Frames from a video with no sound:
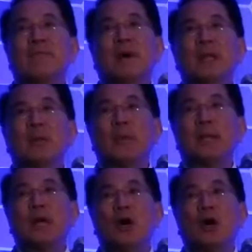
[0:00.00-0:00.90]

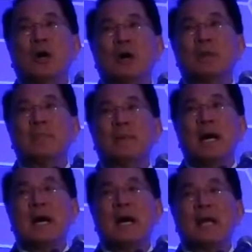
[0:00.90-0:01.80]
following on,
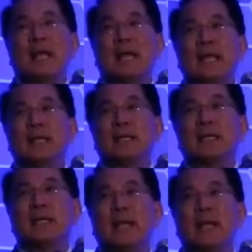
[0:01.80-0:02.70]
Mark,
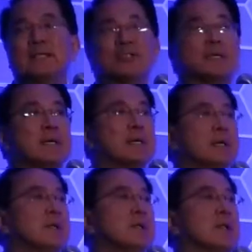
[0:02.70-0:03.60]
Helen,
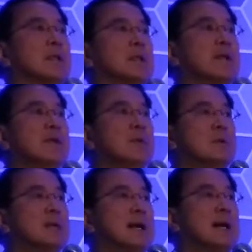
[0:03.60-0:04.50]
Angela, they
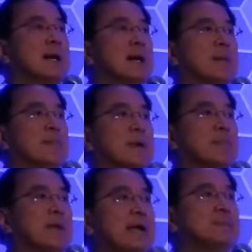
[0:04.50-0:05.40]
will come
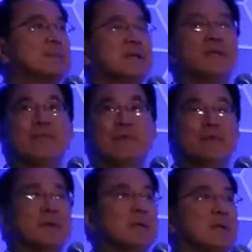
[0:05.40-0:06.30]
and perhaps give
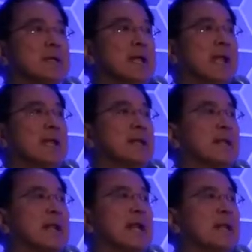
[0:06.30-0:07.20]
you an, an
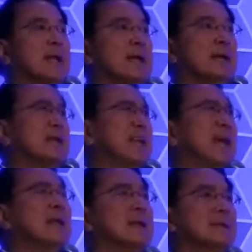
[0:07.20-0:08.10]

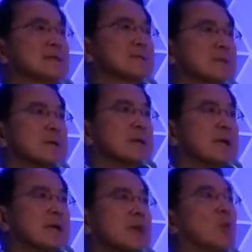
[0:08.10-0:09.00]
analogous
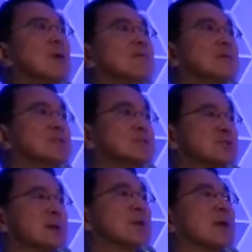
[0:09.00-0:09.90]
equivalent
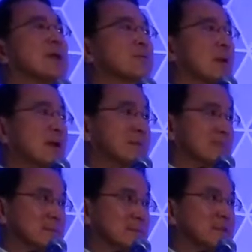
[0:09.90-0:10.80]
to a grand round.